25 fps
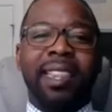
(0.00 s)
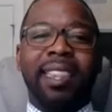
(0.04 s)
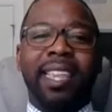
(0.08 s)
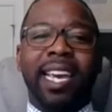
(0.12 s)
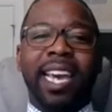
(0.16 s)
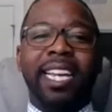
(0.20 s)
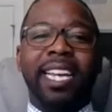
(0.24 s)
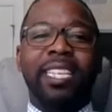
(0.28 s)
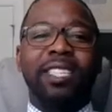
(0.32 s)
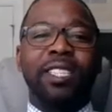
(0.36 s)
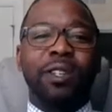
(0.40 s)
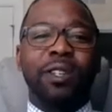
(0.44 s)

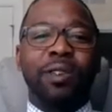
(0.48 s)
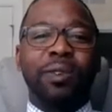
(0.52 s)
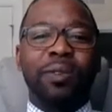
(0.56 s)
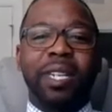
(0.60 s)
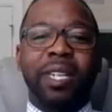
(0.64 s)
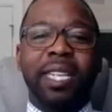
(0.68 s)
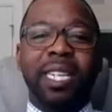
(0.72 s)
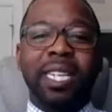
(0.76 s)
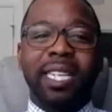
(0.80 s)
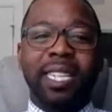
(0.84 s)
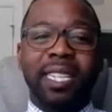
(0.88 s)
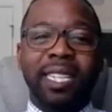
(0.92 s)
That's
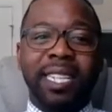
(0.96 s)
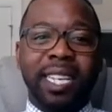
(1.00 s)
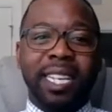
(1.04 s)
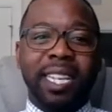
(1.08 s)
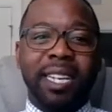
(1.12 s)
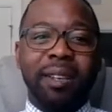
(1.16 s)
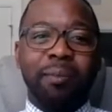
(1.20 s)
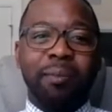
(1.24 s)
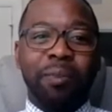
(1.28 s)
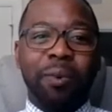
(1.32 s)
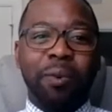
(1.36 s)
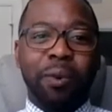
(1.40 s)

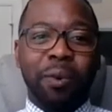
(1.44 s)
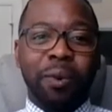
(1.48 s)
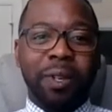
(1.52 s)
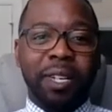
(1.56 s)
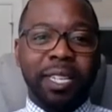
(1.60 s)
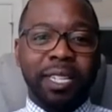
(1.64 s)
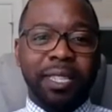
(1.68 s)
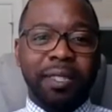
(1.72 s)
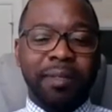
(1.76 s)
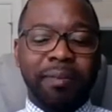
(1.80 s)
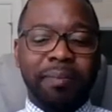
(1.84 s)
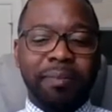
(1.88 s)
critically
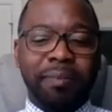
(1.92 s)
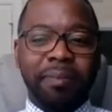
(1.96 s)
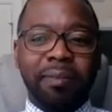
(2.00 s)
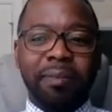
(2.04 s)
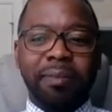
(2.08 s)
important.